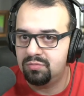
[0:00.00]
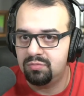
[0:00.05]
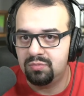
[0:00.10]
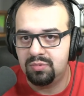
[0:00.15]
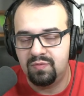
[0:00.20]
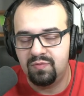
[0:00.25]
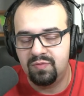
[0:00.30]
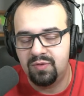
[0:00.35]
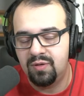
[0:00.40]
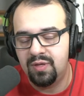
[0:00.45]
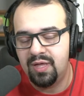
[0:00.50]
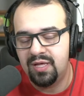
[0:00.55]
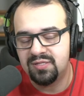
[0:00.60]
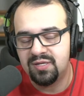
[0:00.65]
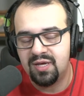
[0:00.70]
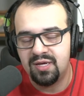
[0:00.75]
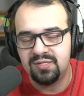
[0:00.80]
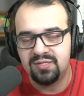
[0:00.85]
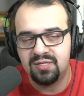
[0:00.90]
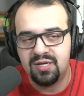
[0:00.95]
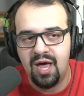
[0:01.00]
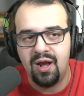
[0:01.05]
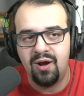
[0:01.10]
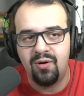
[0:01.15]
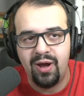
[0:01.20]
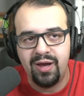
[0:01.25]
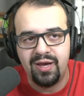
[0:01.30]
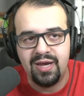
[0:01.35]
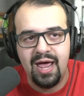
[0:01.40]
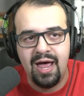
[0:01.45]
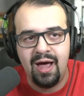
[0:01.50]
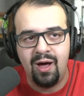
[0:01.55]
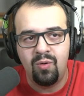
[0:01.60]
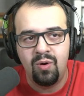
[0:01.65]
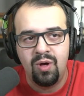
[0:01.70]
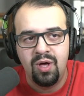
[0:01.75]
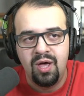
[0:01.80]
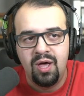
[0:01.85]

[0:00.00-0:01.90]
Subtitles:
even though that's the case kind of right now.